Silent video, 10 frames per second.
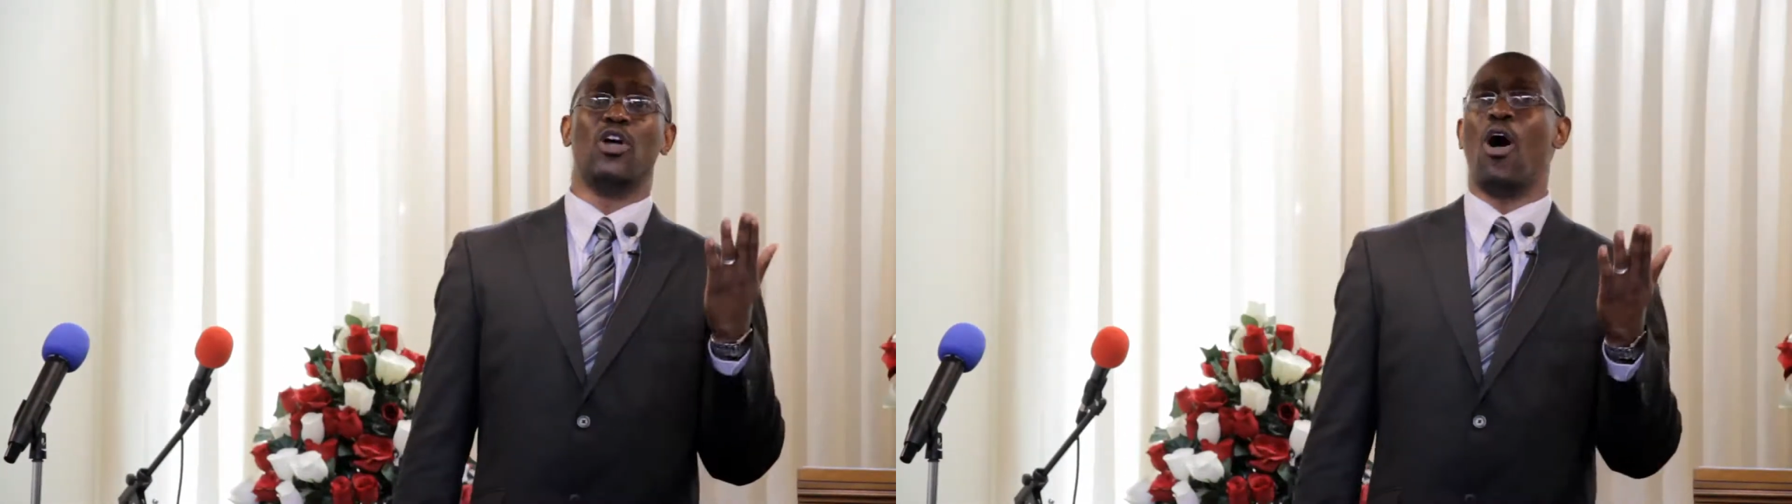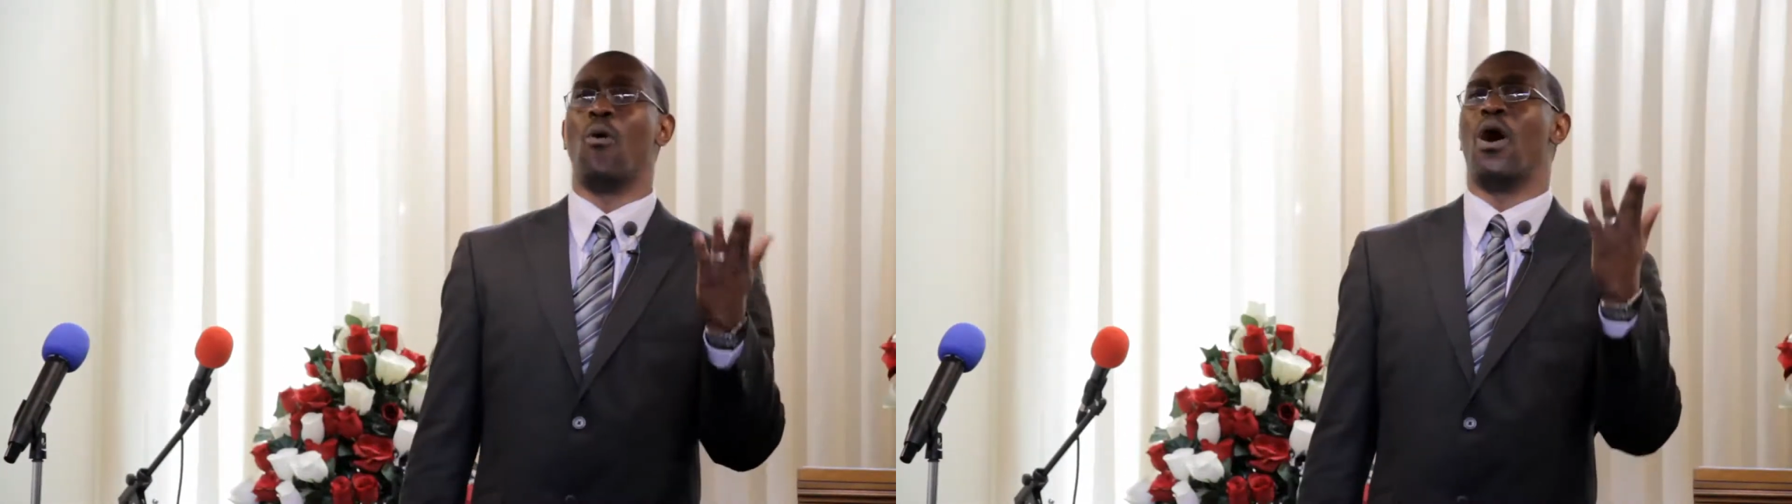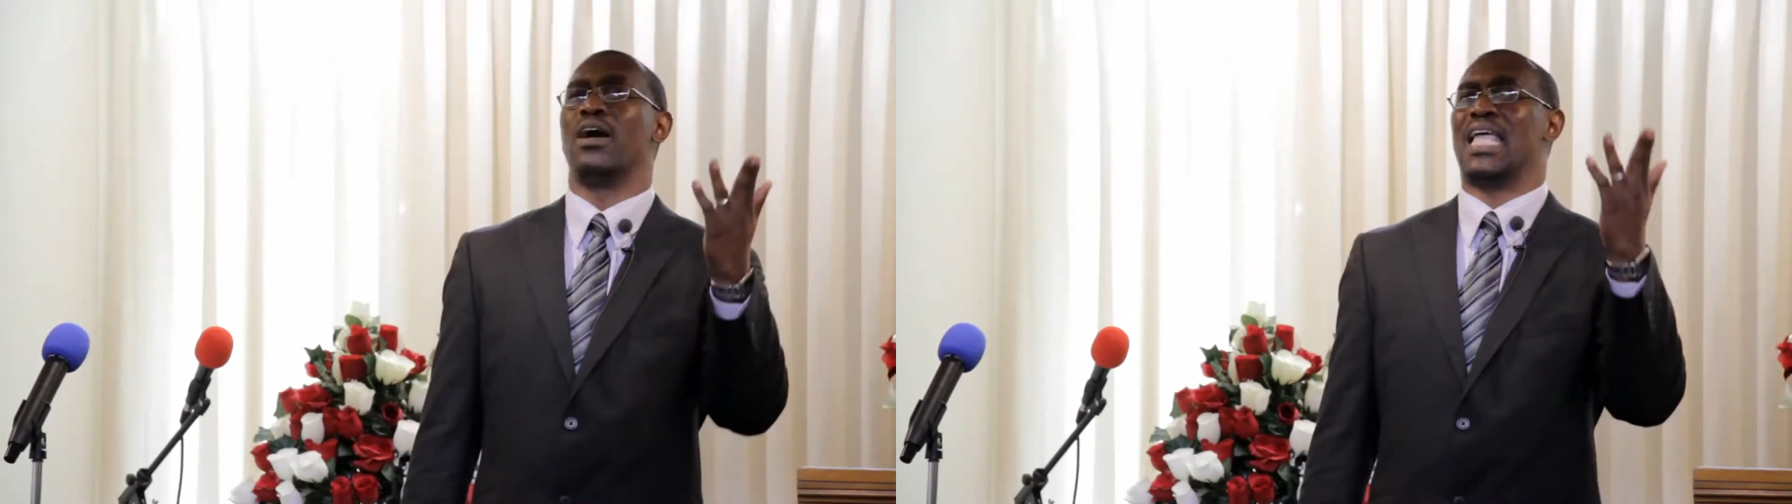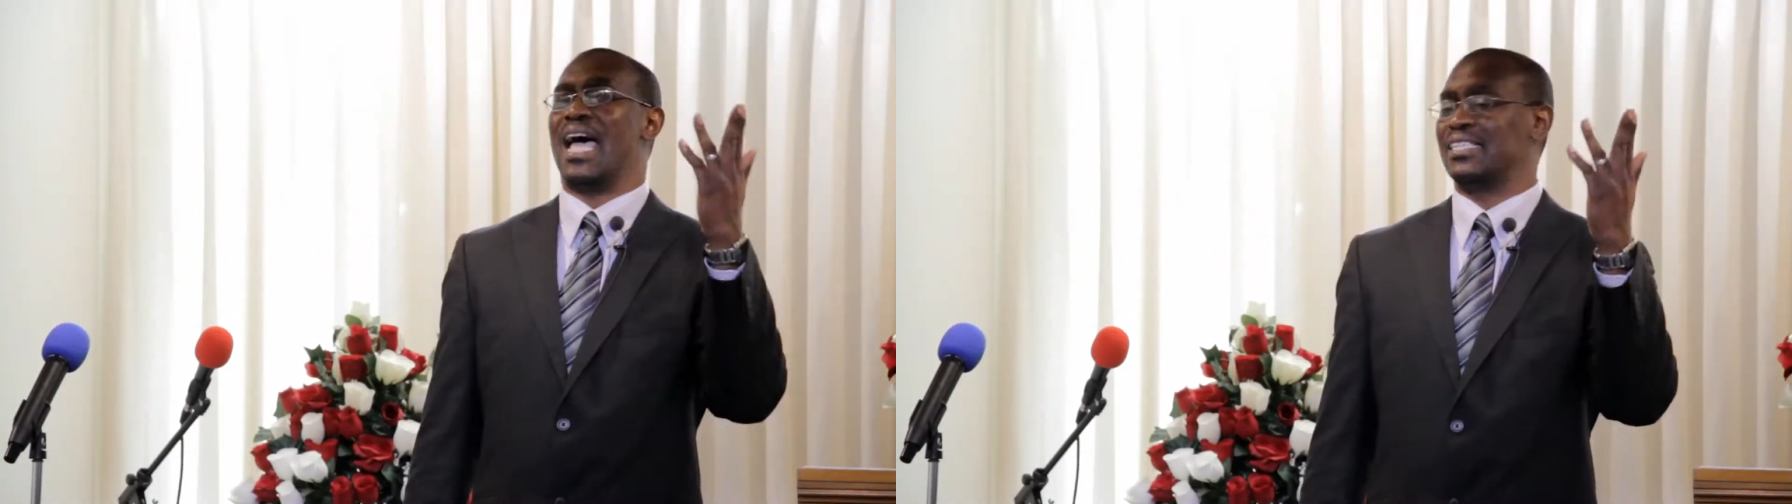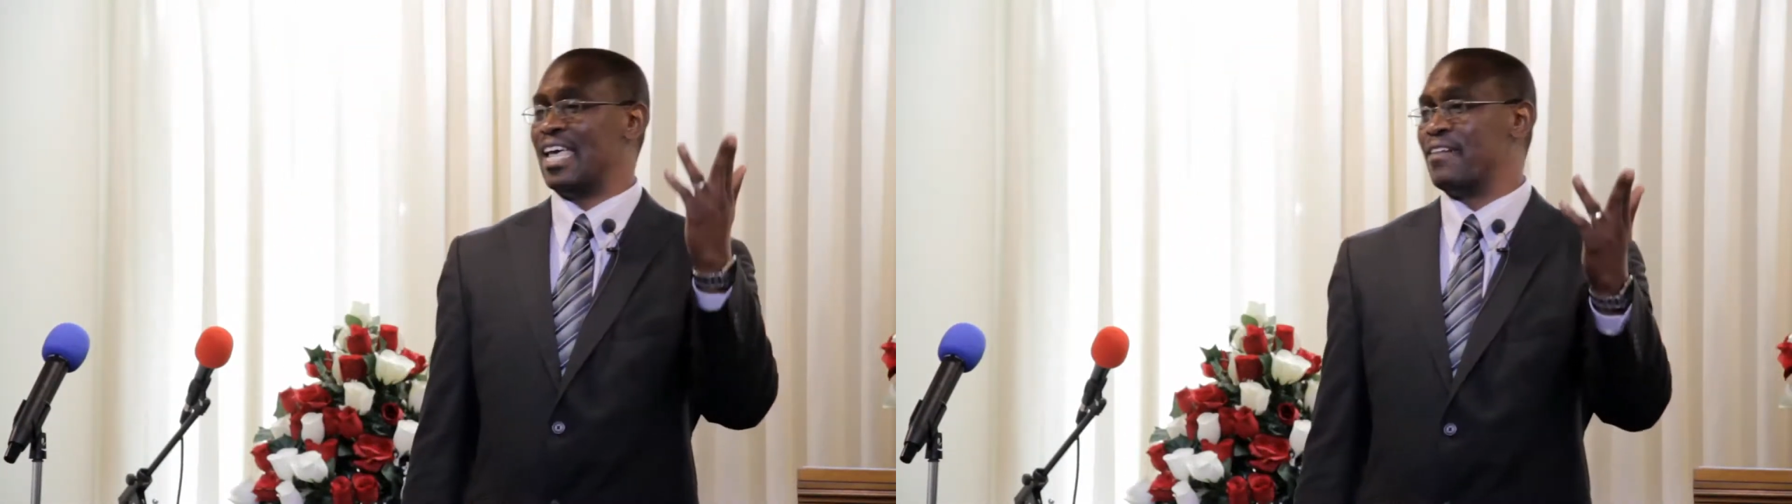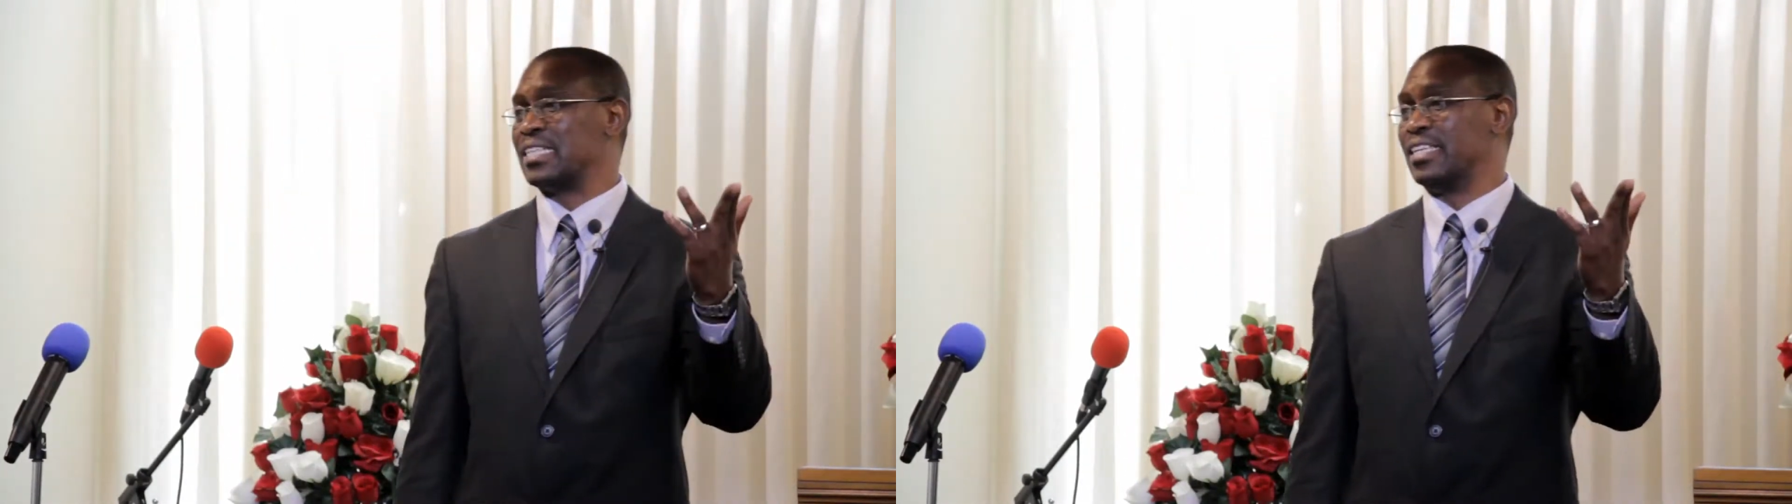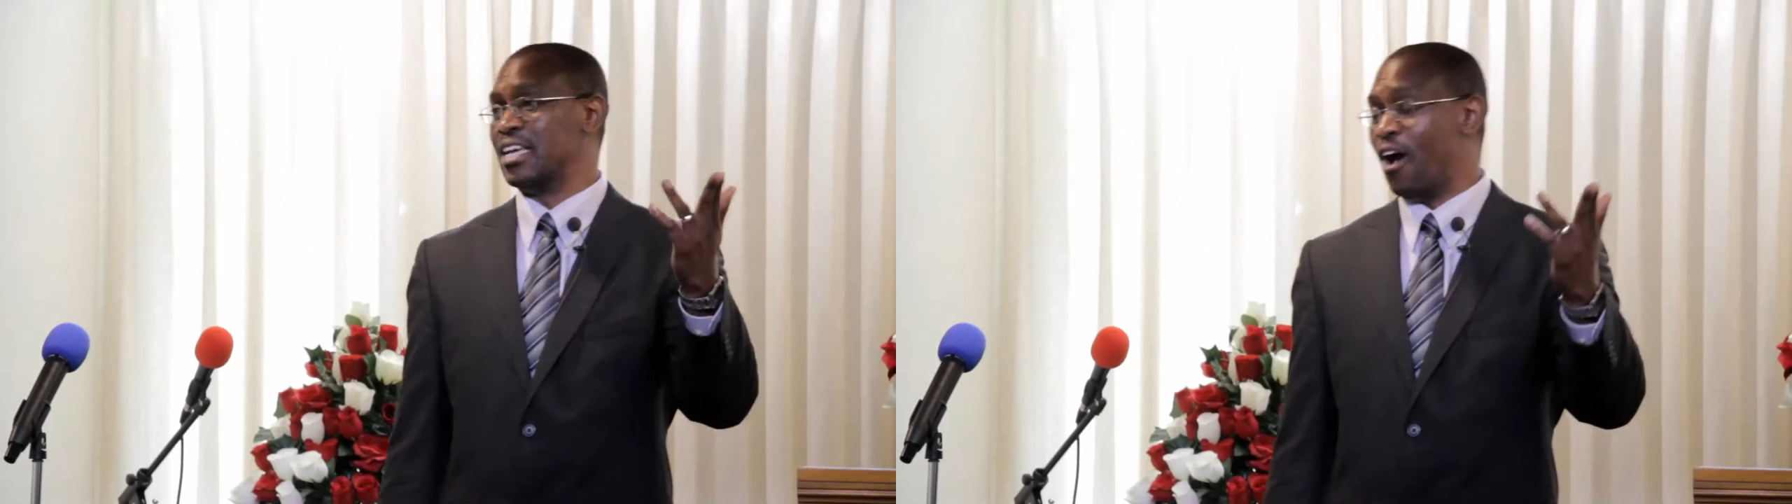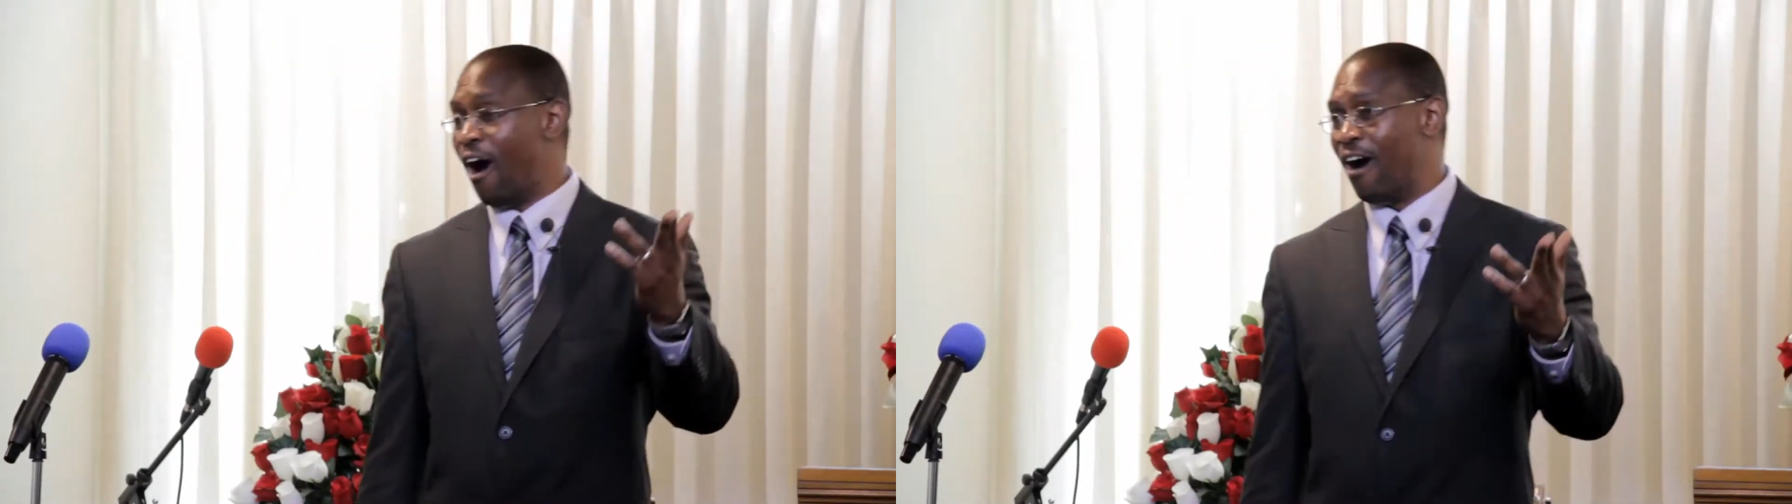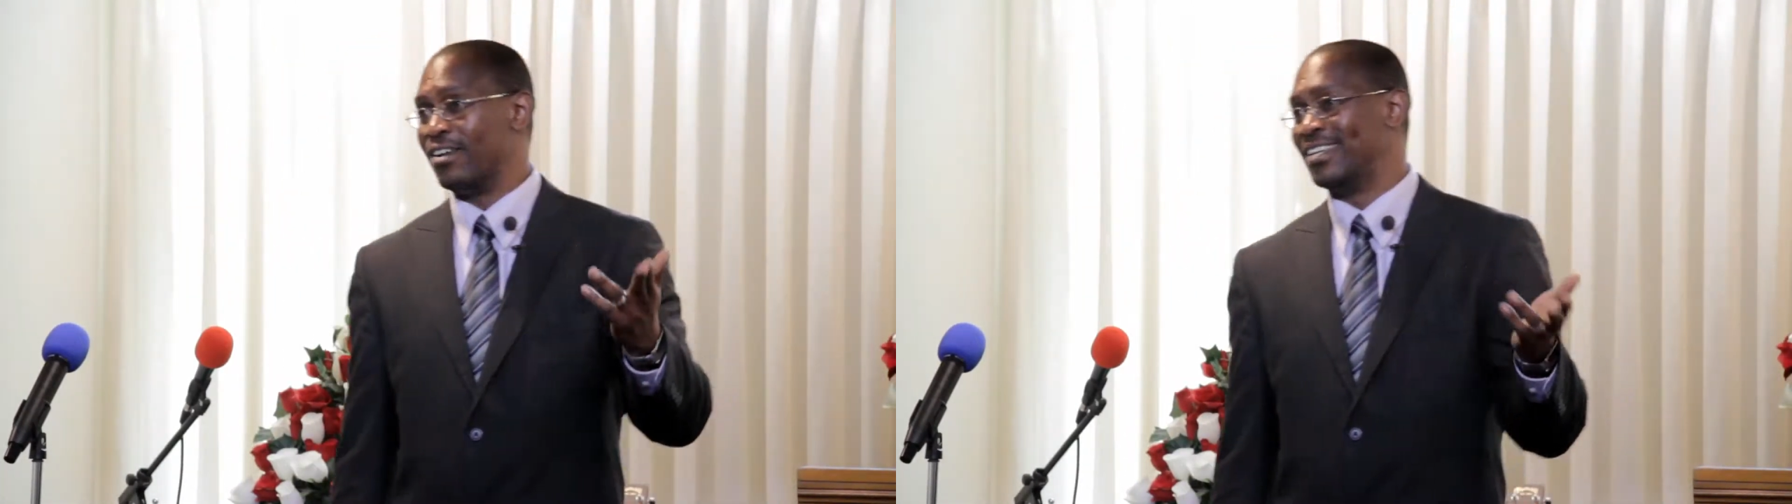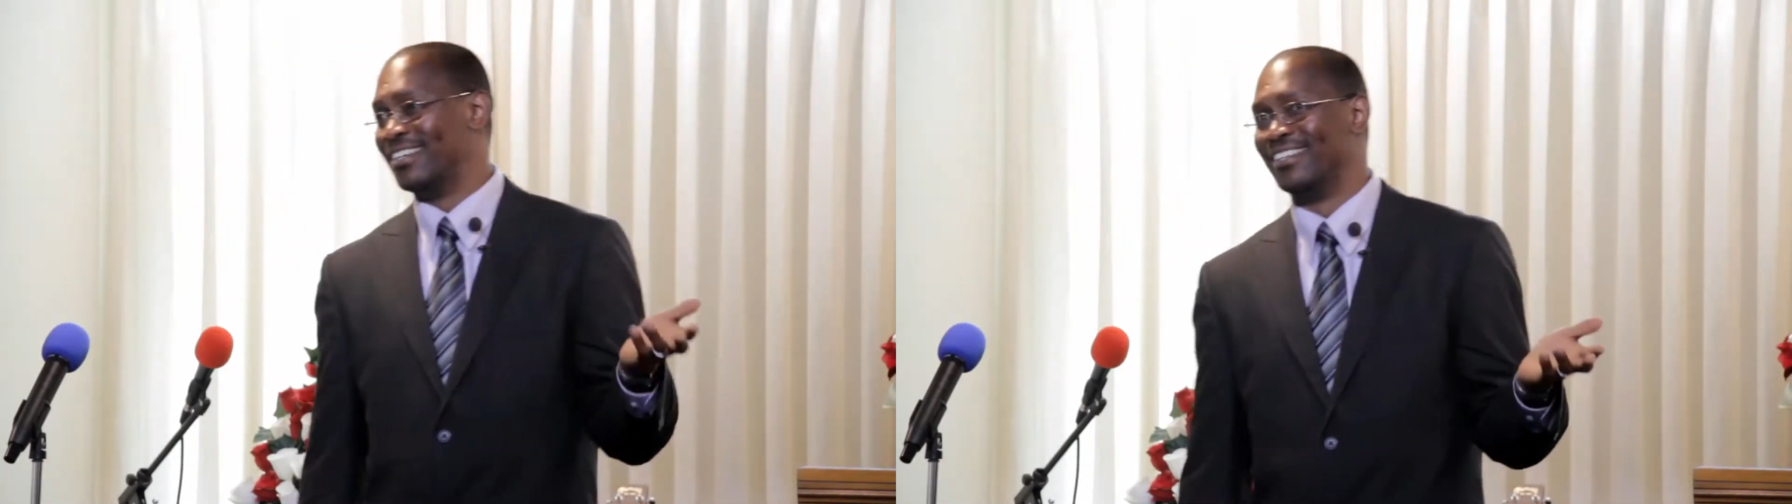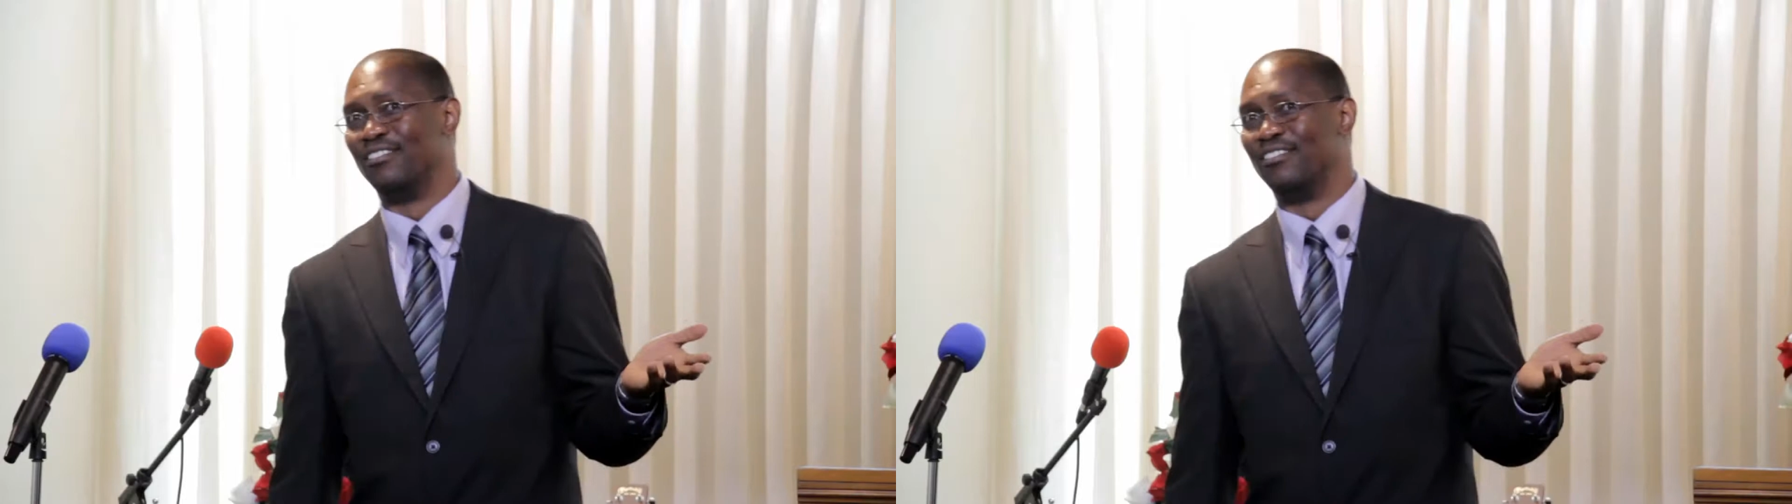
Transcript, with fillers: No one has ever seen God.